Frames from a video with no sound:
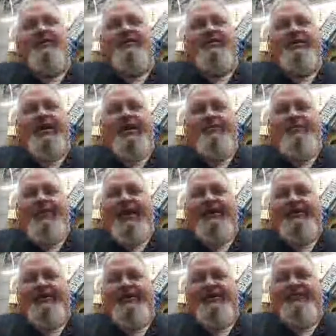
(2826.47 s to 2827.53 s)
Came back,
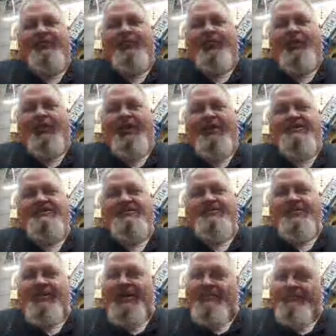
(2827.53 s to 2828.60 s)
didn't even realize it,
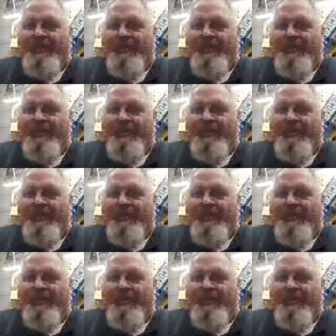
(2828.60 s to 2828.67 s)
but I'd